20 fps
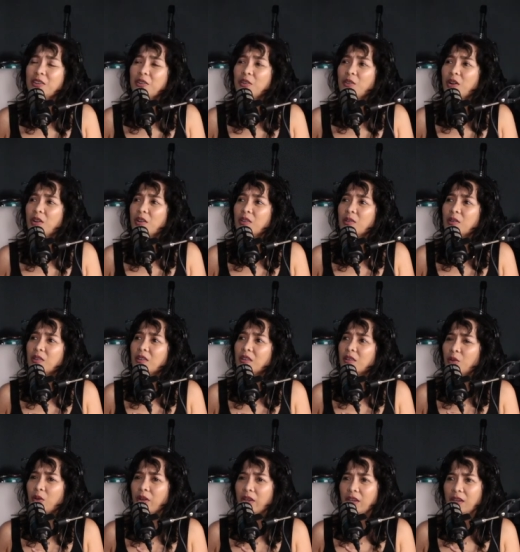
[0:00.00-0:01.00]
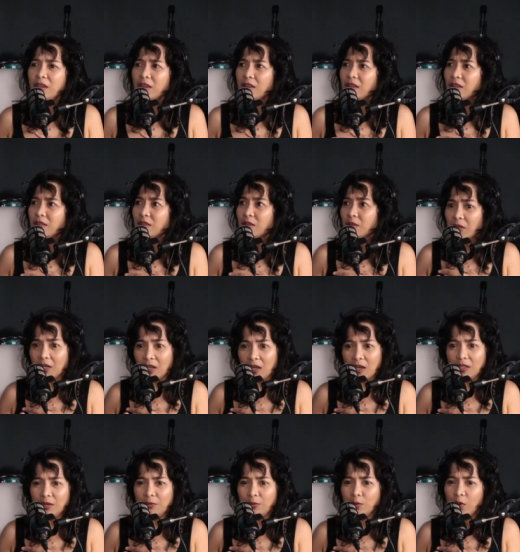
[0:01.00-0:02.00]
oh, oh okay, anak
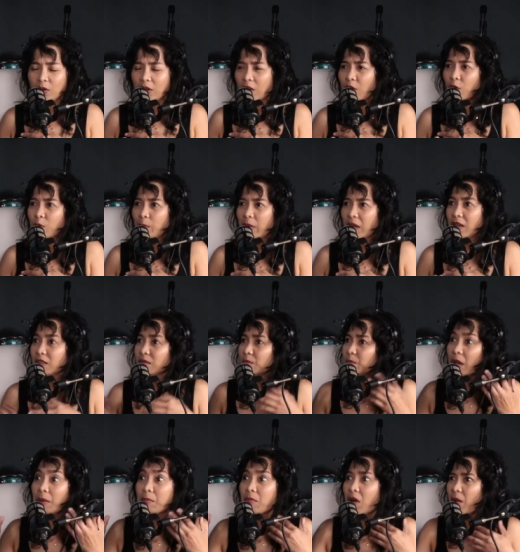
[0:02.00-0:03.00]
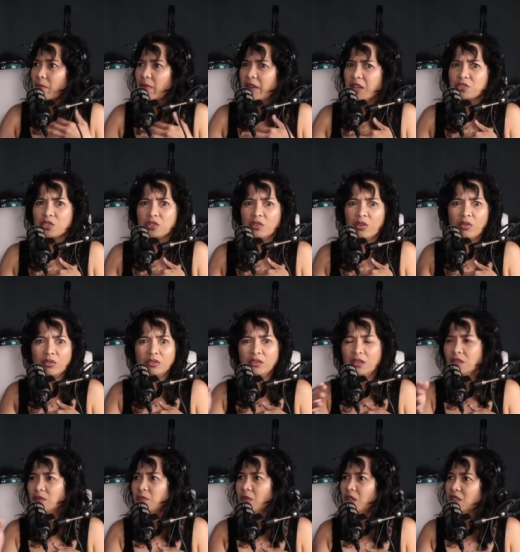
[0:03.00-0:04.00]
ka ni Flora, or parang my mom mentioned, oh,
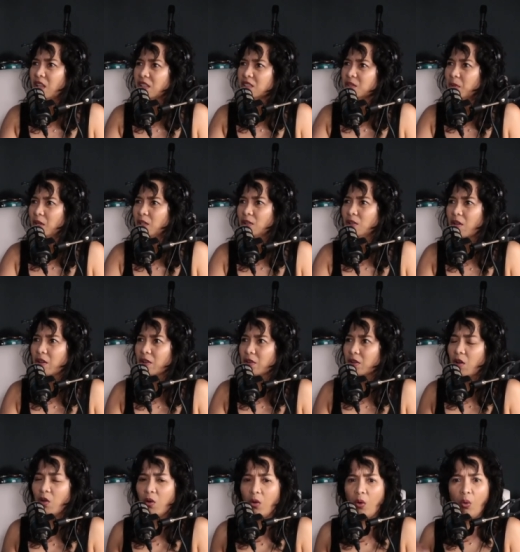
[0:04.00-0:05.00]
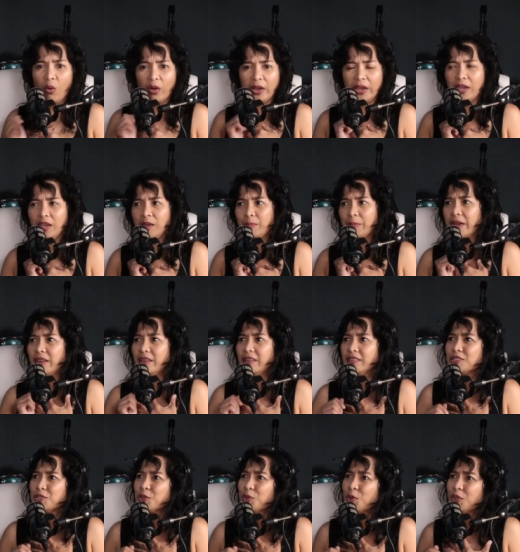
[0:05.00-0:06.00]
my, that's my daughter. Oh, okay. Parang
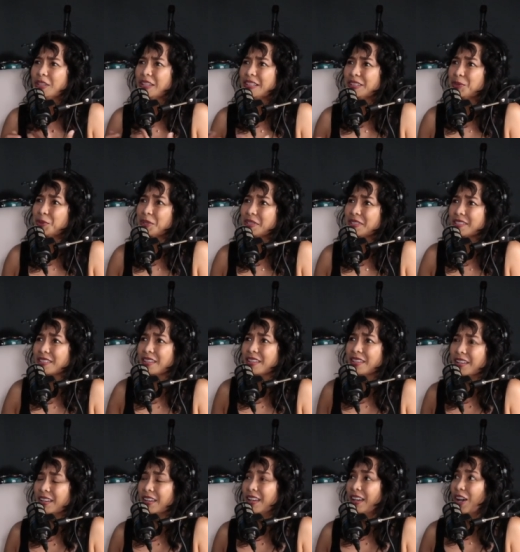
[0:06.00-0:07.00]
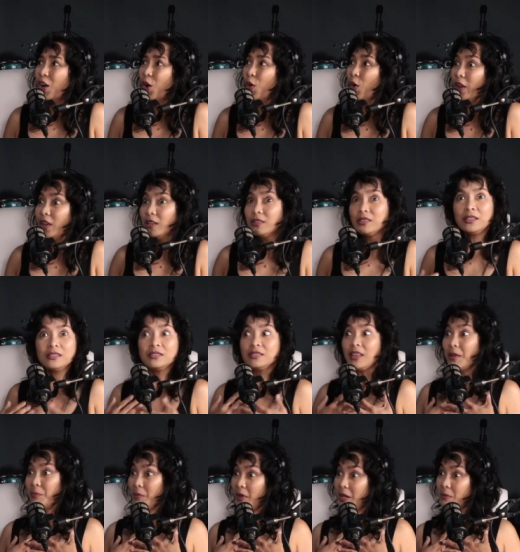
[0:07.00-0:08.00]
so it was, okay, then
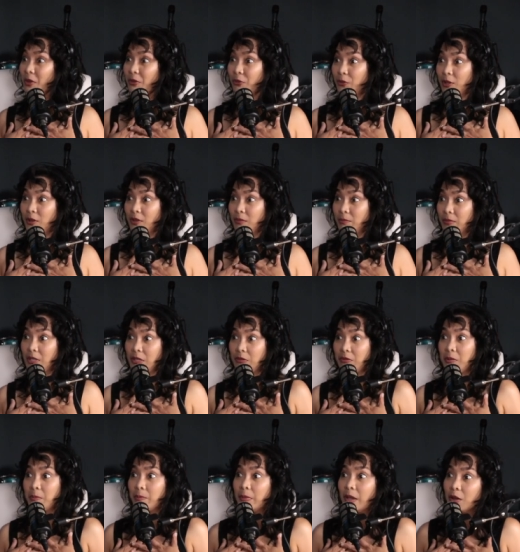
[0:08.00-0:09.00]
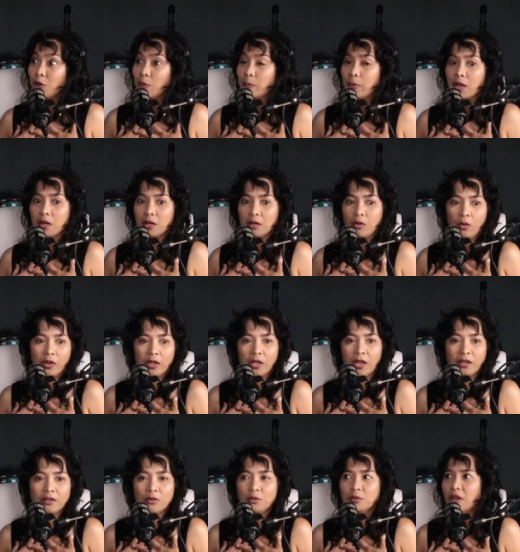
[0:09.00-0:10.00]
that made me feel even better. Parang, okay,
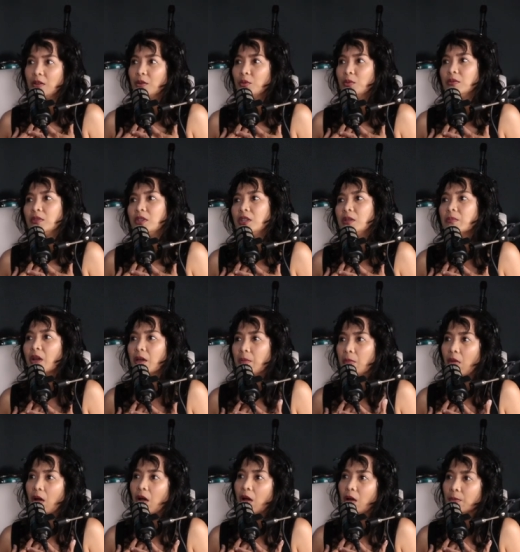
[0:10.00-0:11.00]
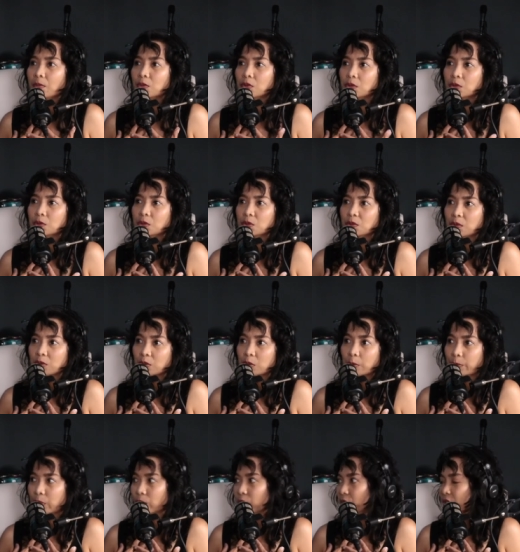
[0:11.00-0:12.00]
I don't, I don't need my mom to, to
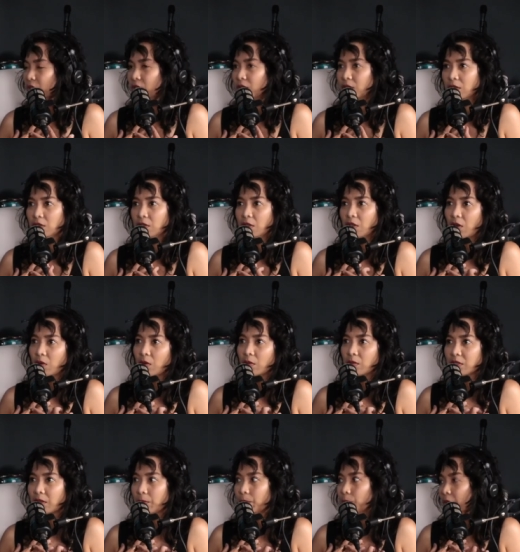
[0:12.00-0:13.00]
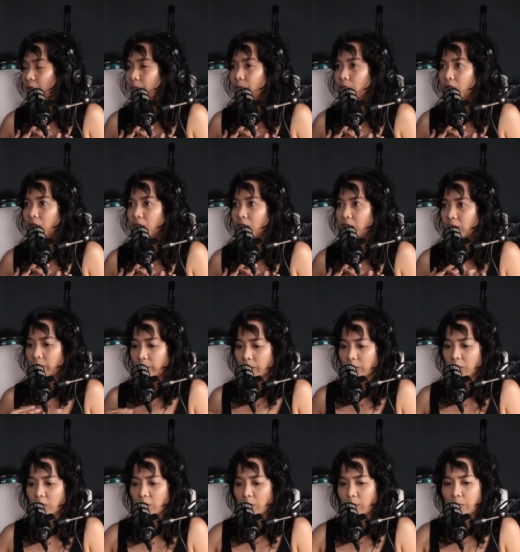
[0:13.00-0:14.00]
push, you know, some people,
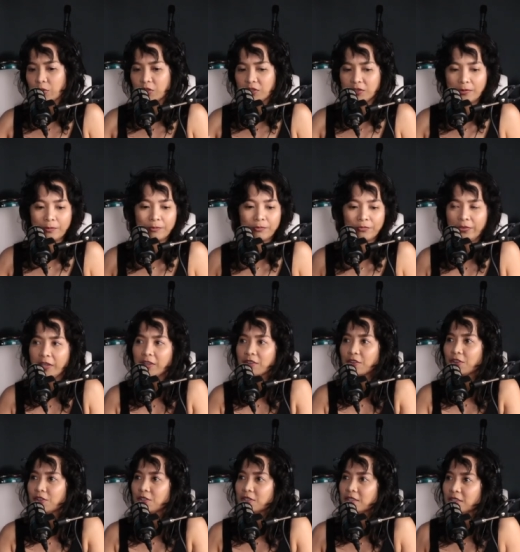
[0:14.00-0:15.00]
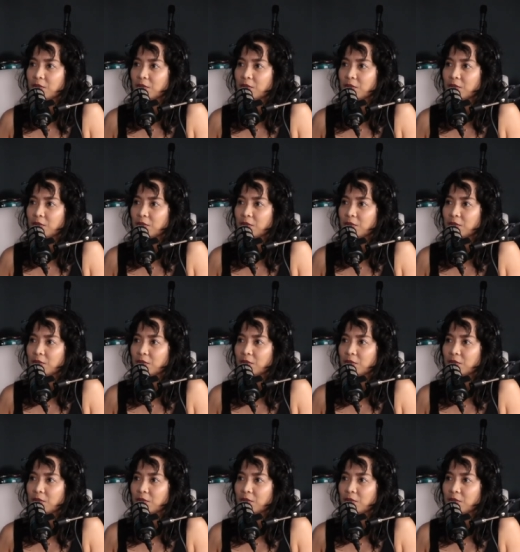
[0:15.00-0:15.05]
you know, push some fingers